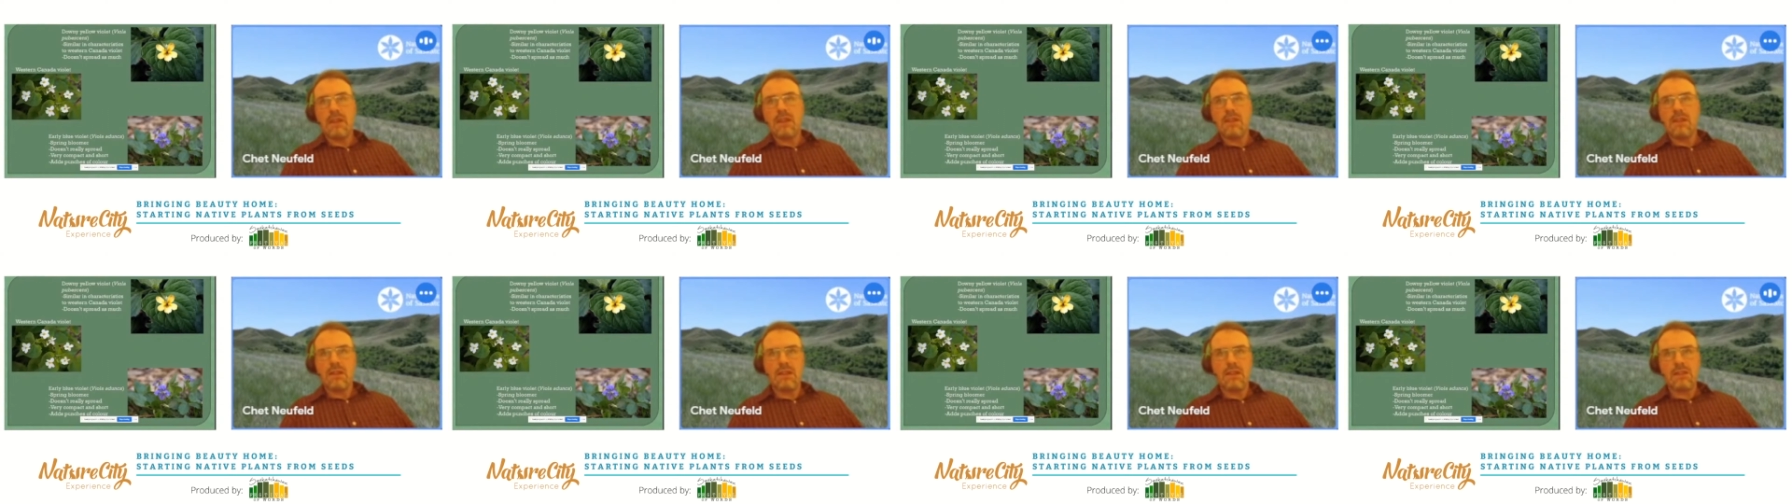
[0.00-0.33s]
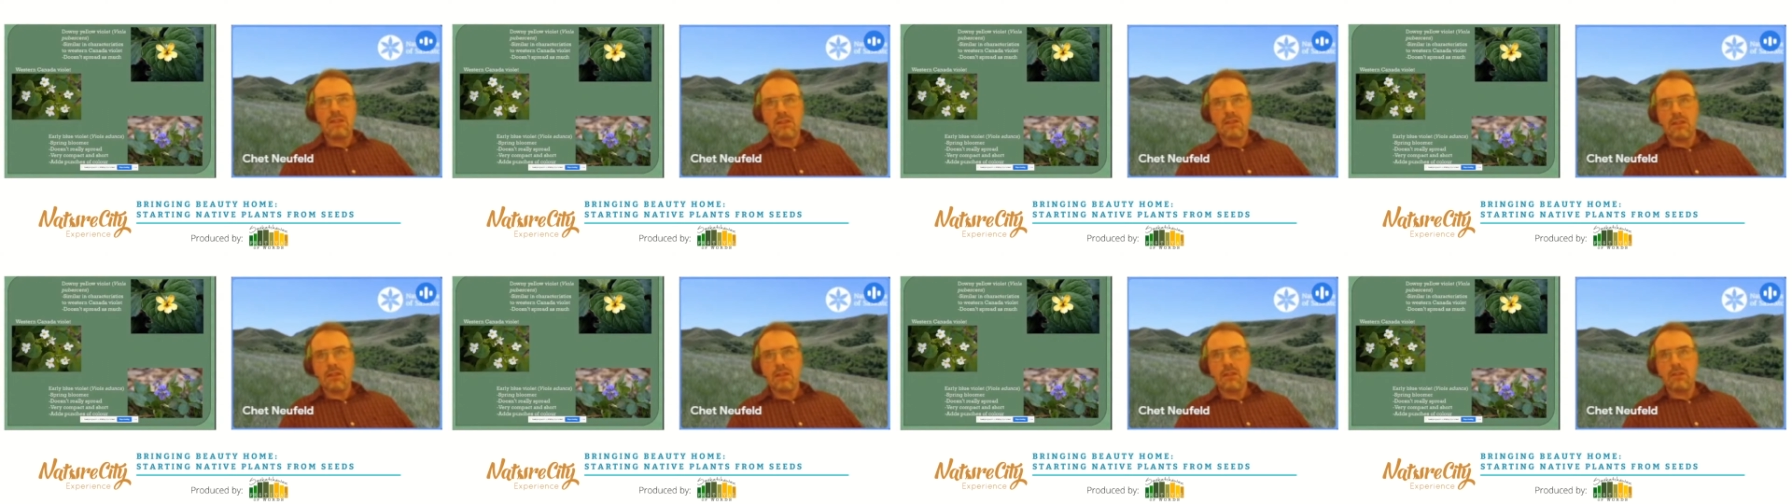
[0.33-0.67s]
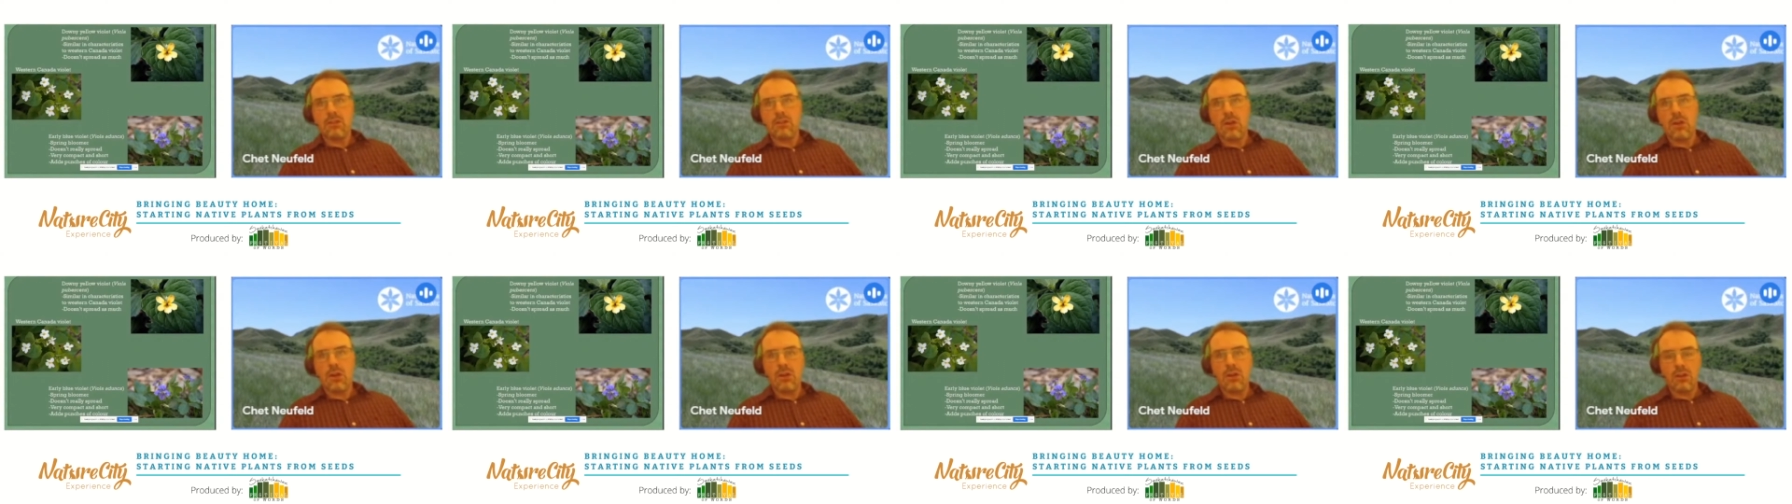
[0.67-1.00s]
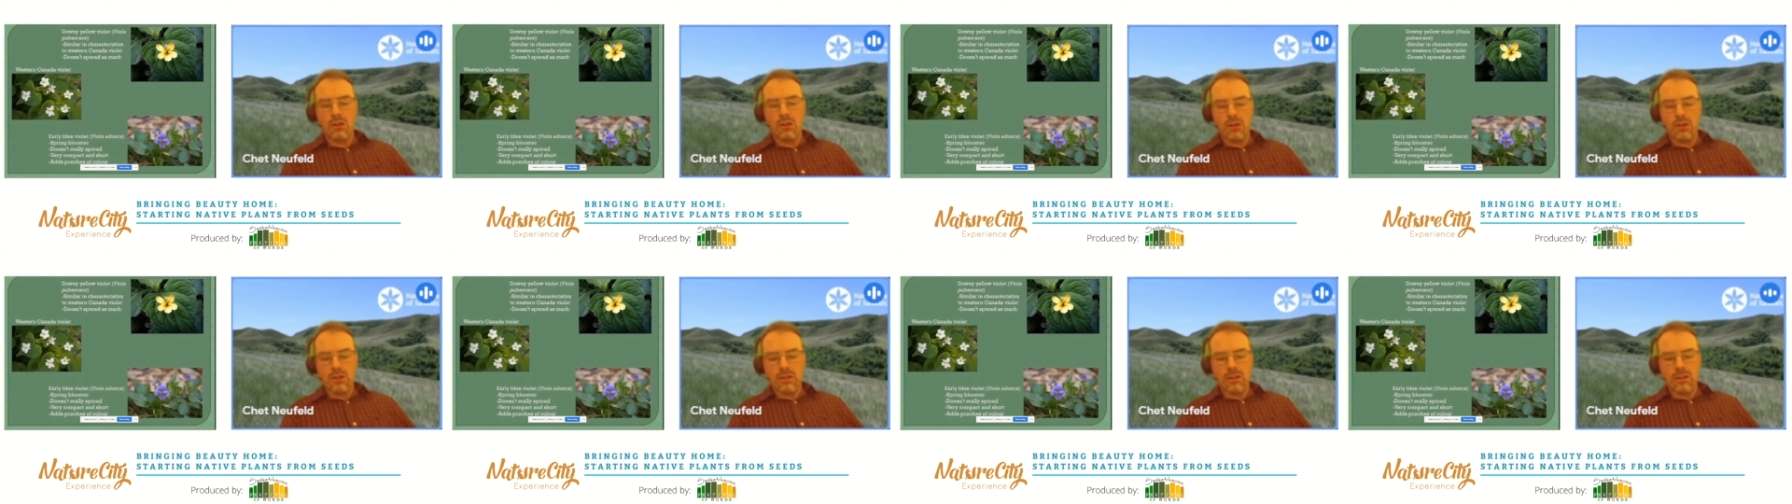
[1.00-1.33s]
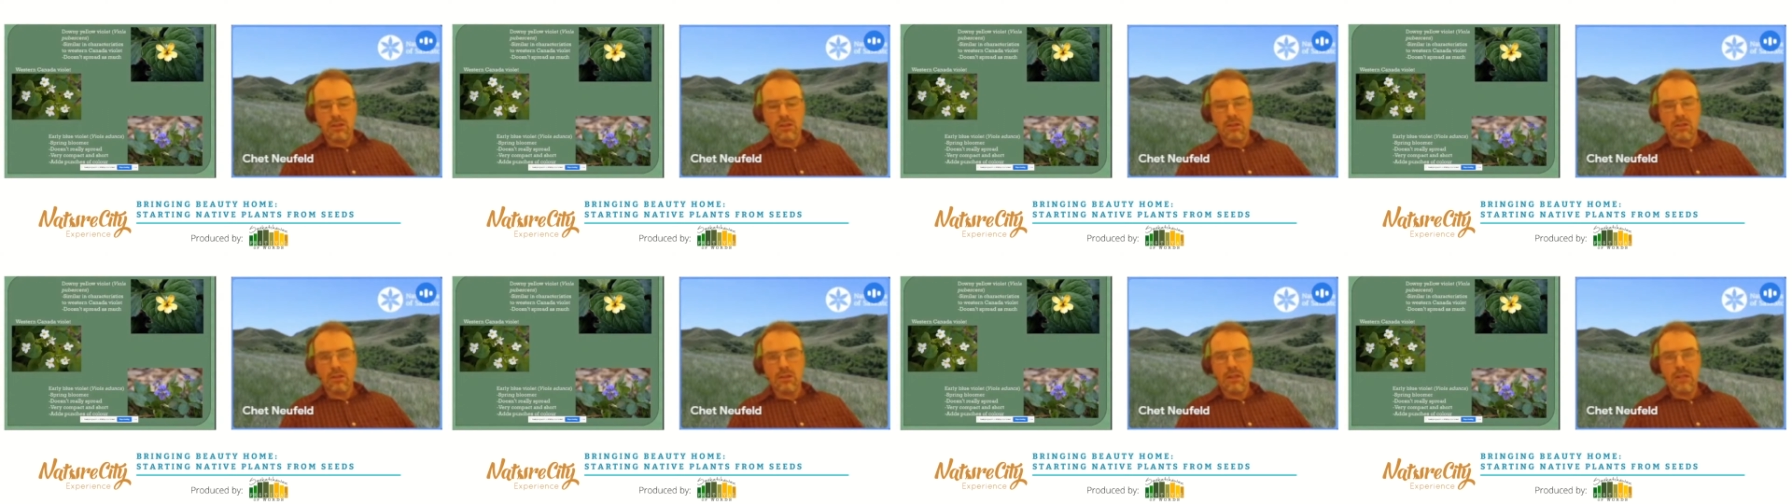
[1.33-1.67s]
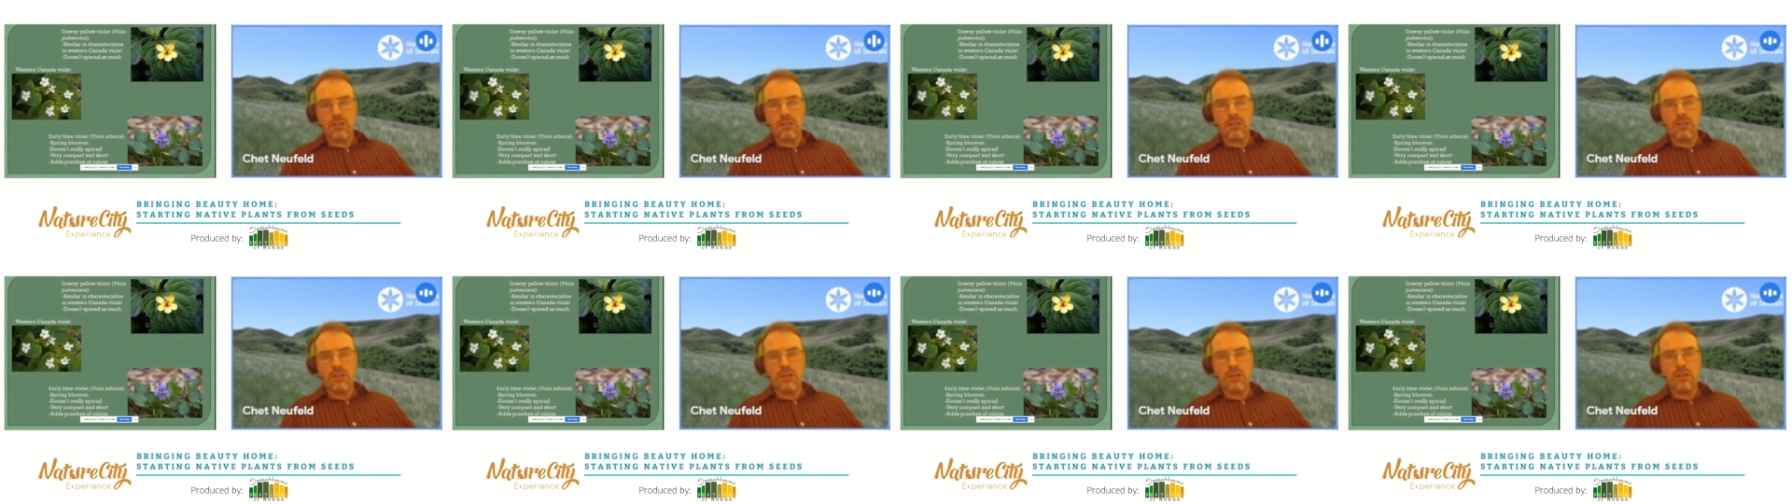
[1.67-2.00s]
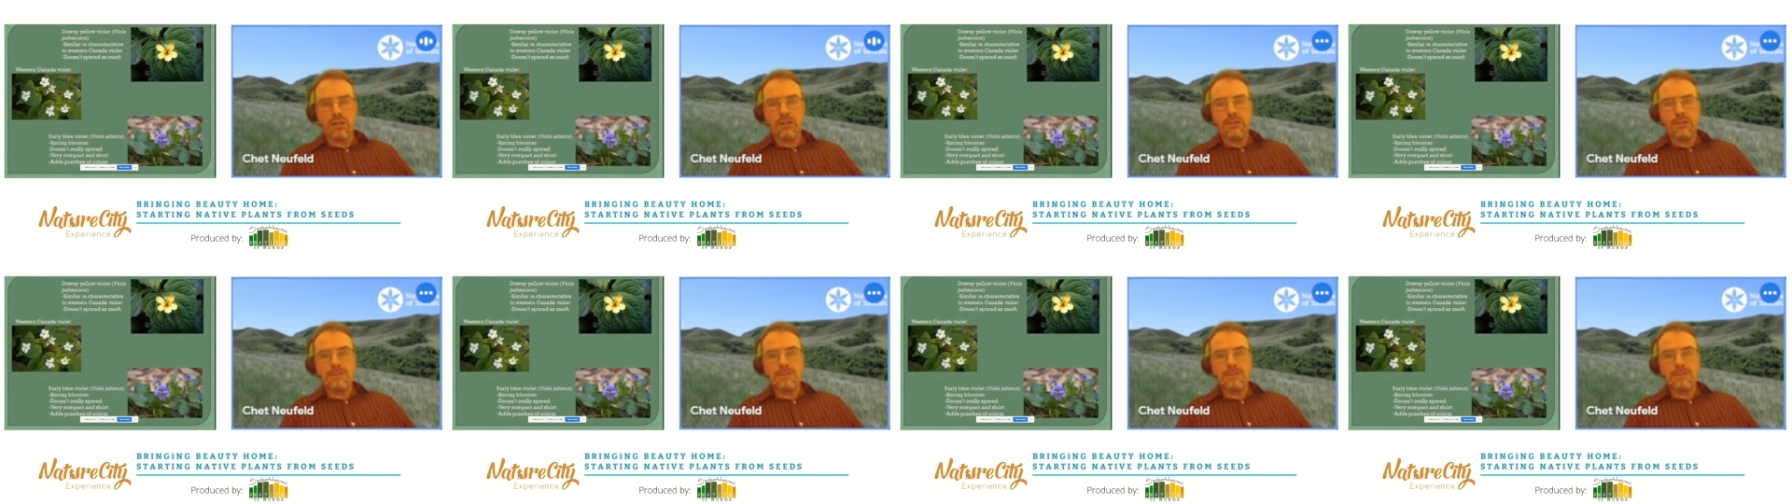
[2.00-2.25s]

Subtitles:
It's a little taller, little lusher.